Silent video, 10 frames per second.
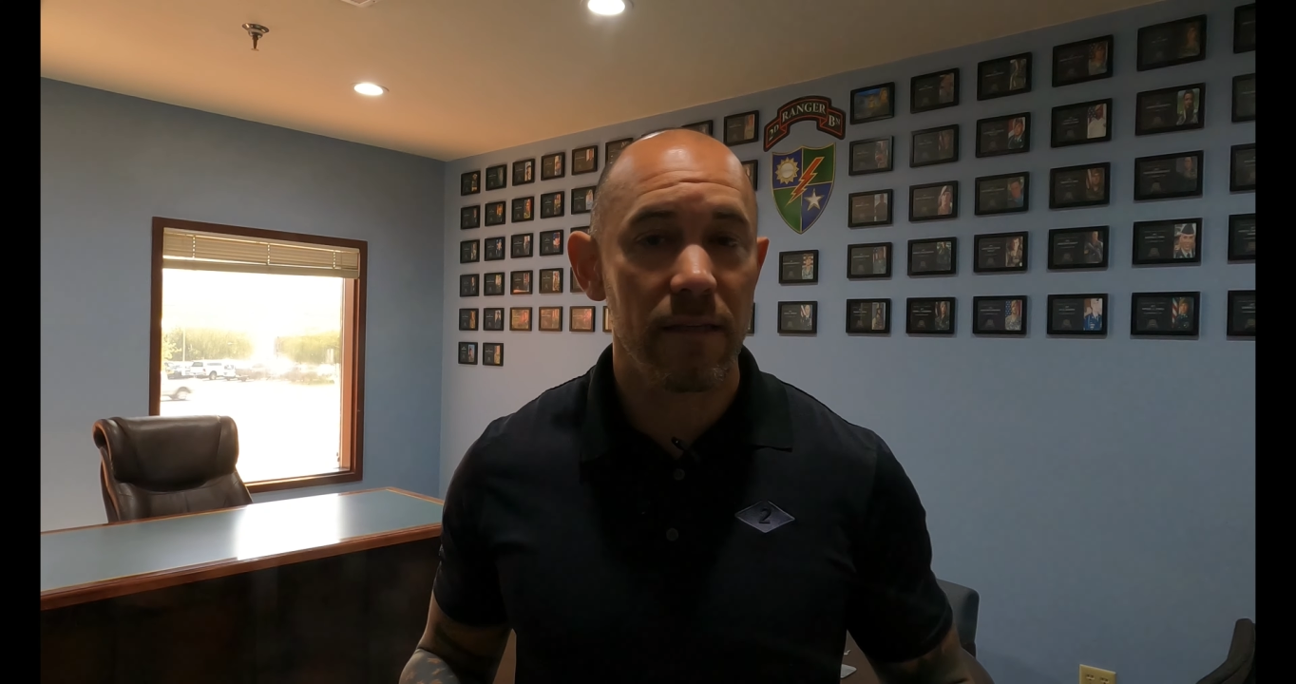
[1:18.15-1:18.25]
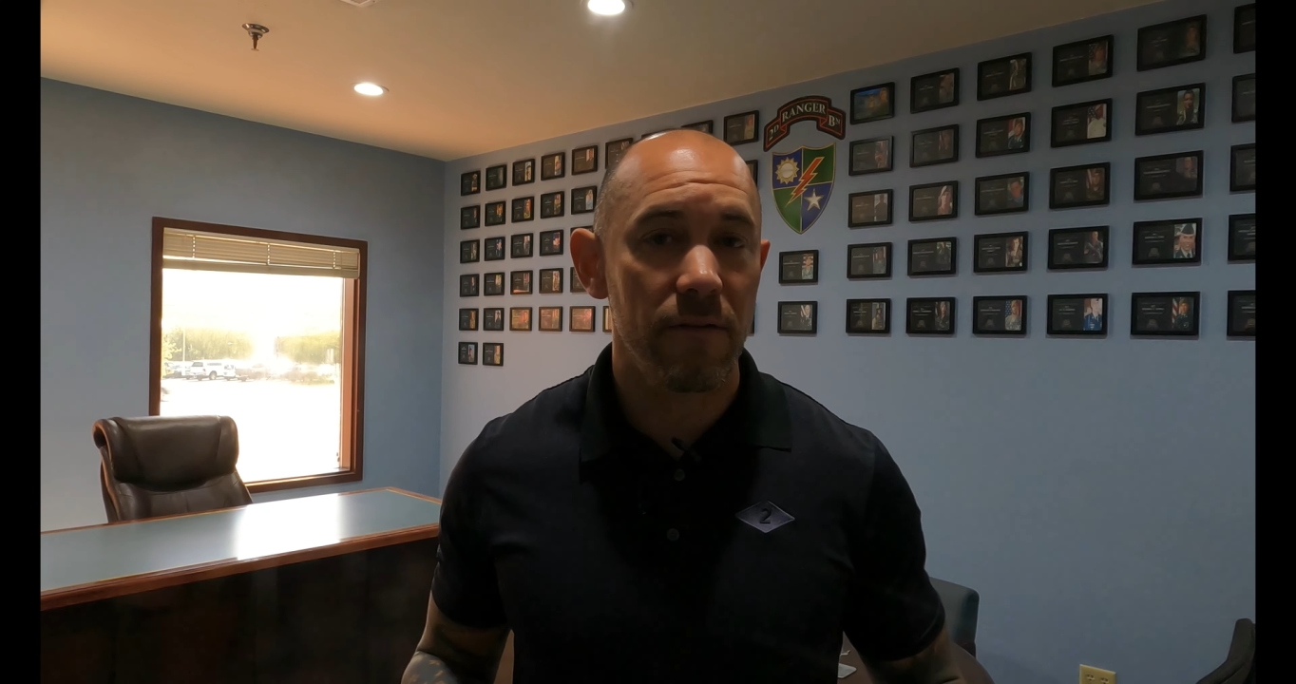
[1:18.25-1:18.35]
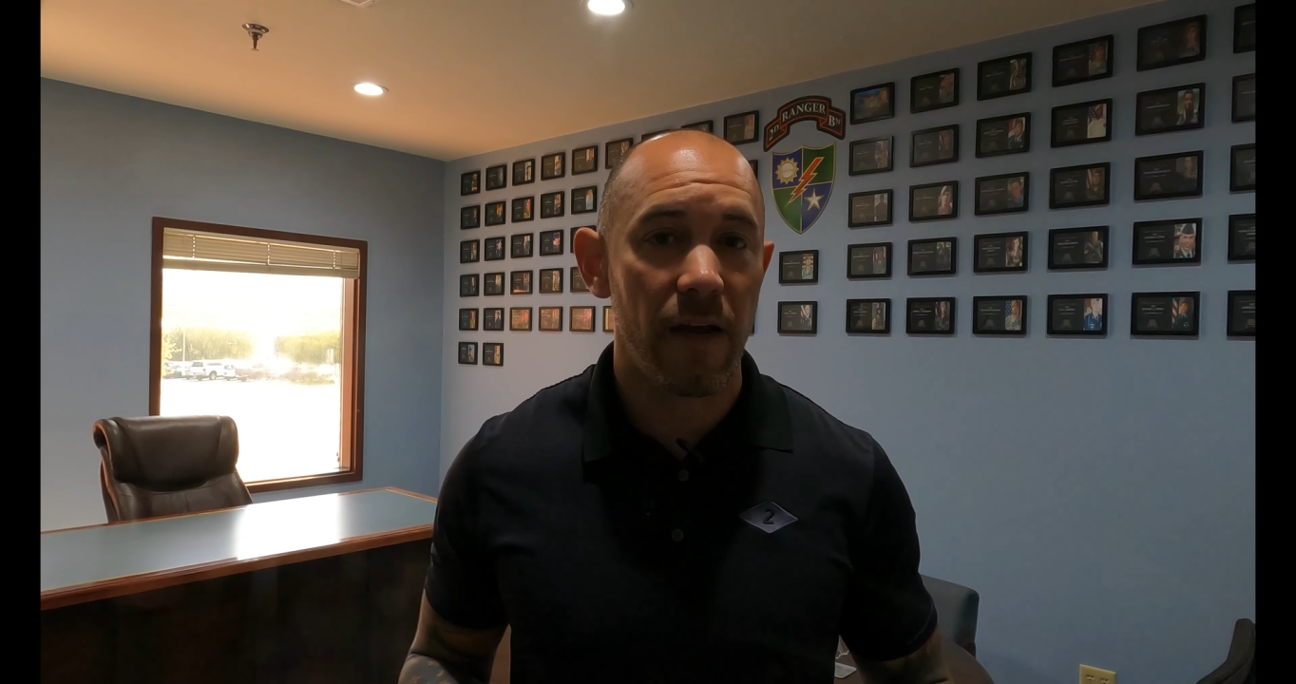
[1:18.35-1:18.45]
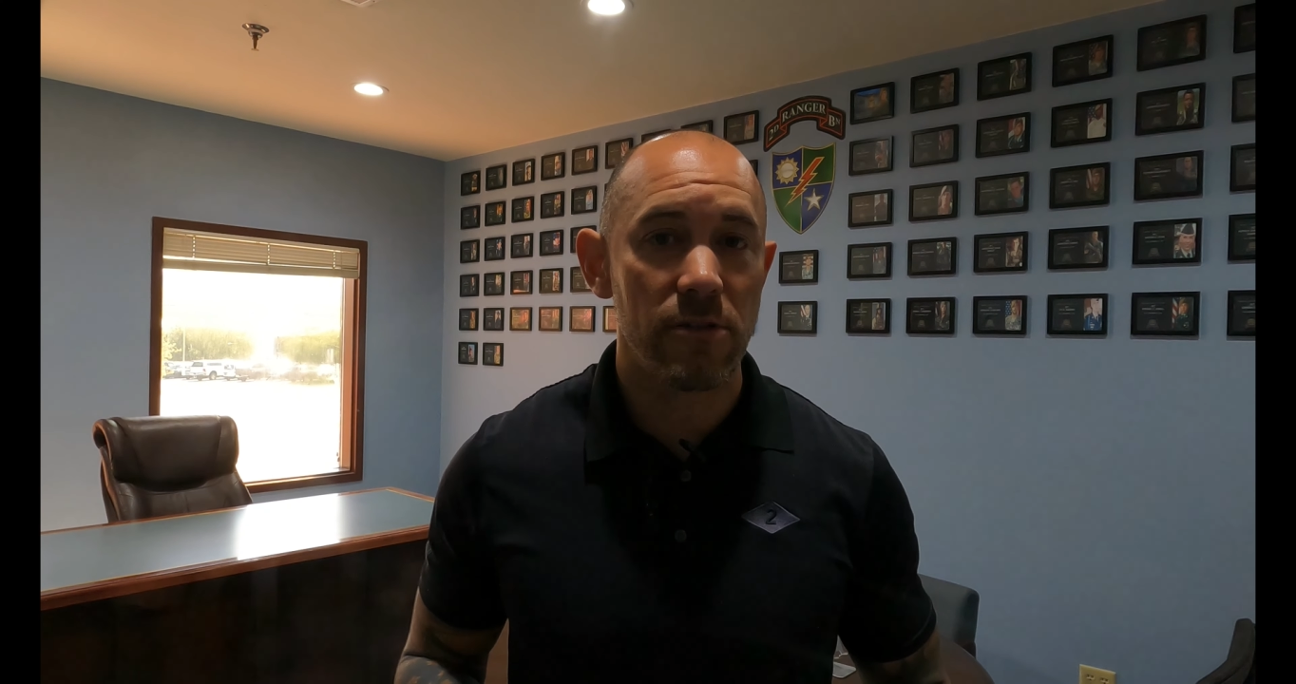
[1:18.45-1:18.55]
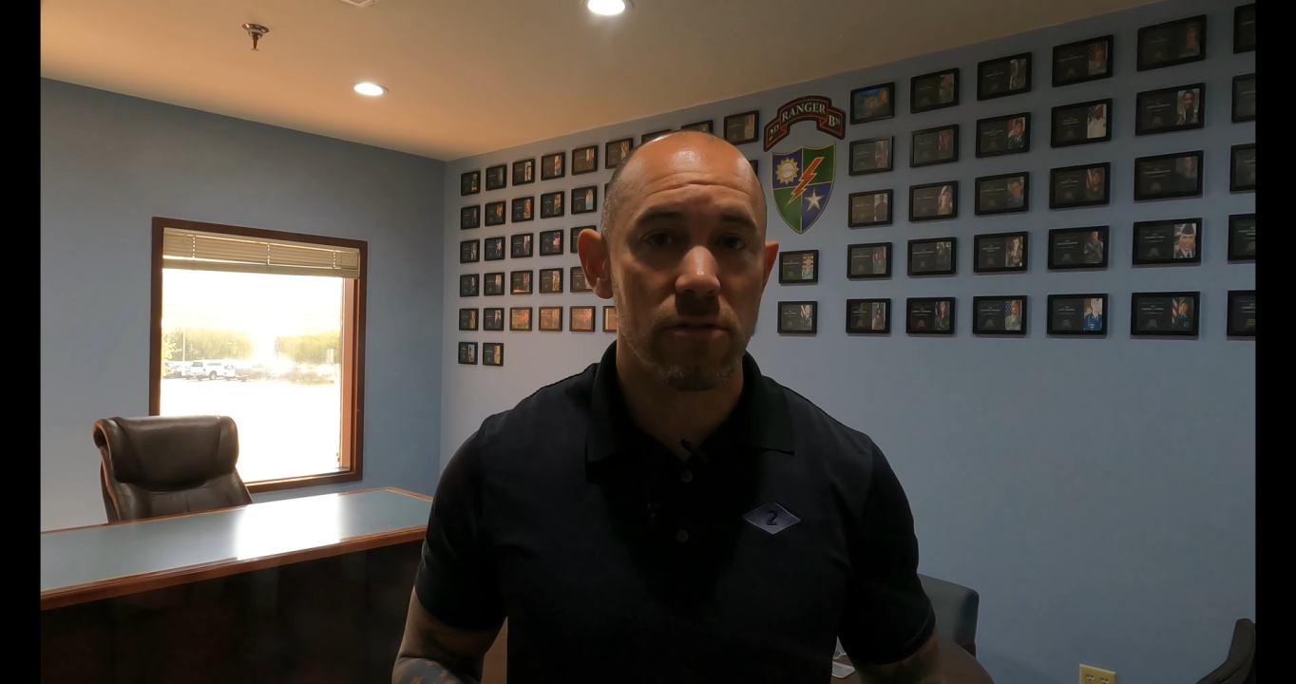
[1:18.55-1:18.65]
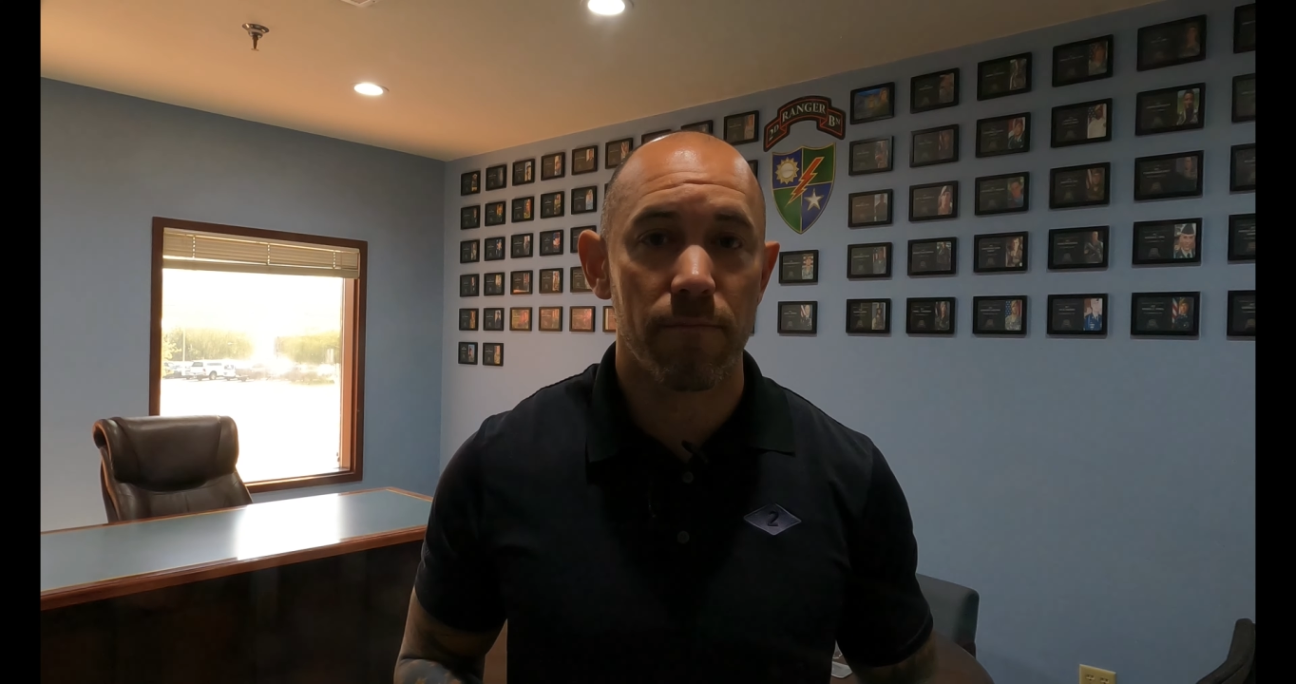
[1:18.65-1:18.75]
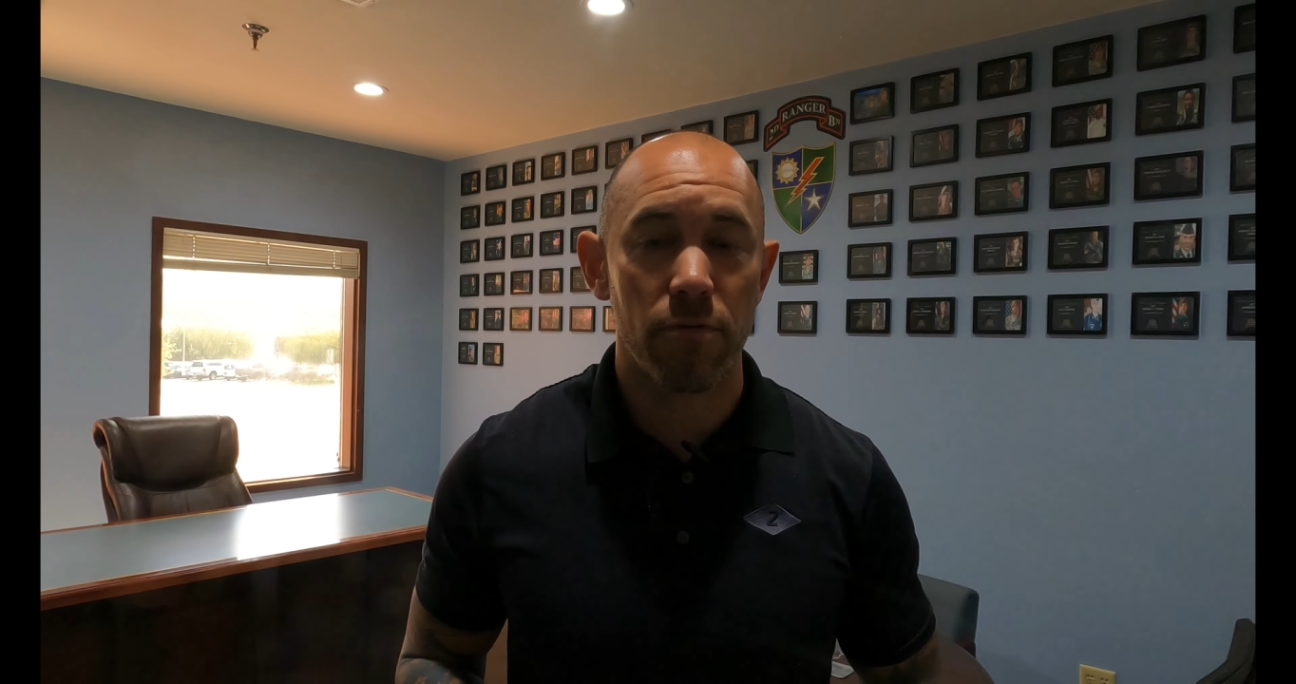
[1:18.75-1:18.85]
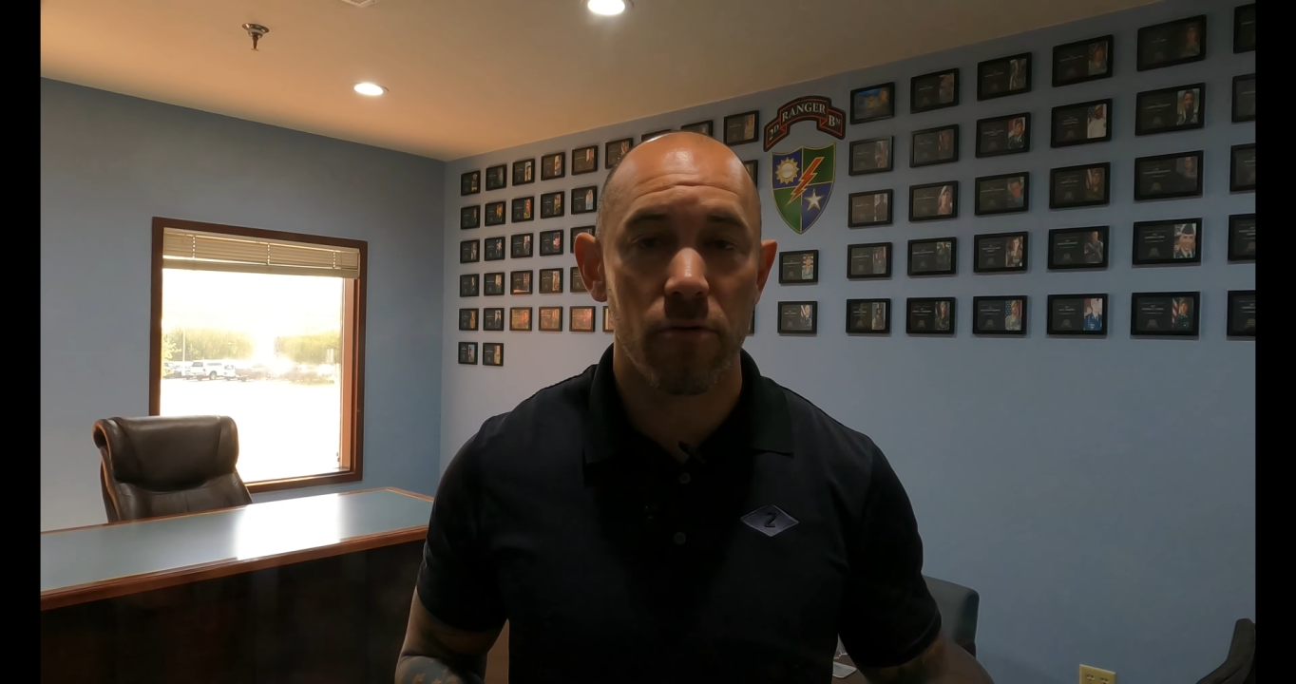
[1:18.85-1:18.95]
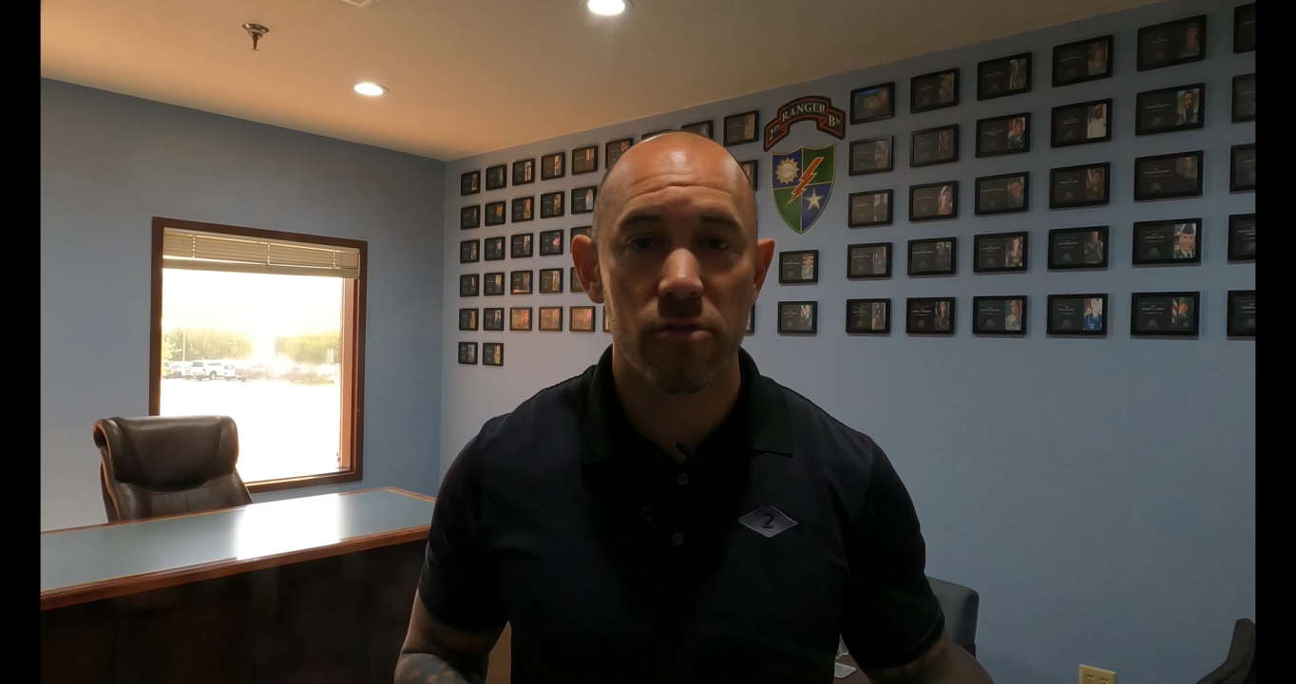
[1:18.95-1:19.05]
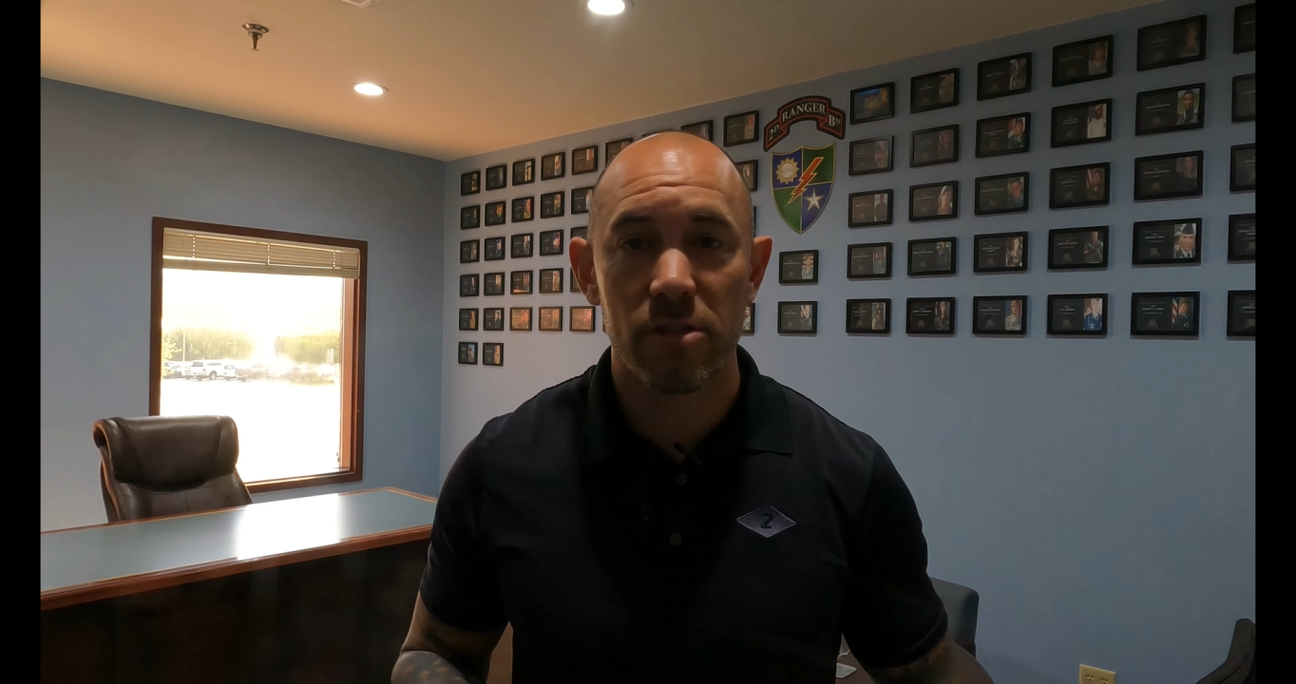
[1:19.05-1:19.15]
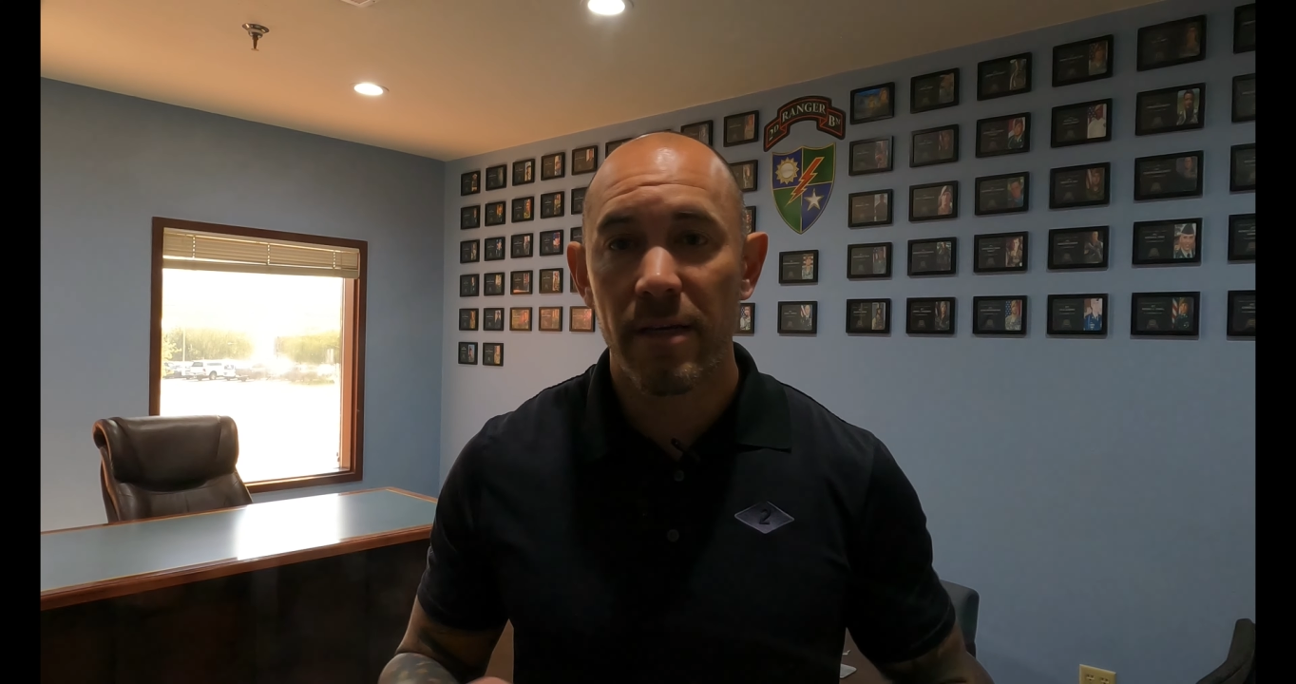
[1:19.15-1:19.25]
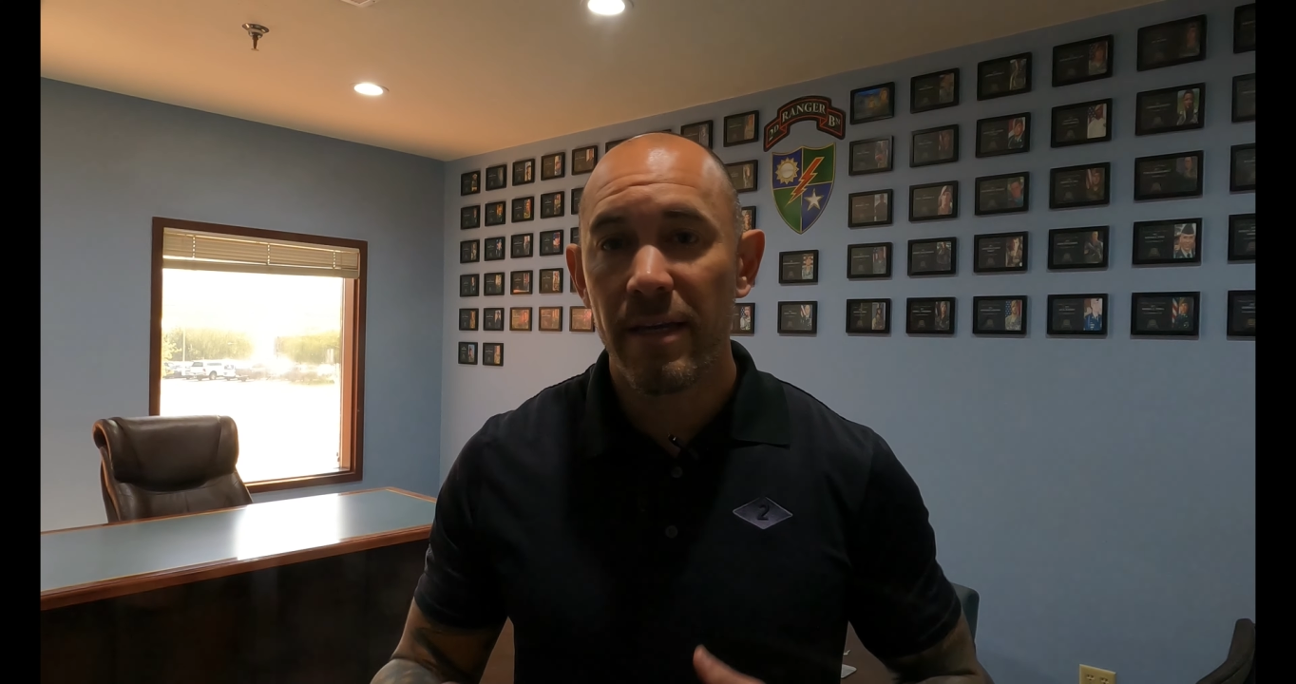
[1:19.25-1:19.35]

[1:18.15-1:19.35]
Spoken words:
advisor's approach.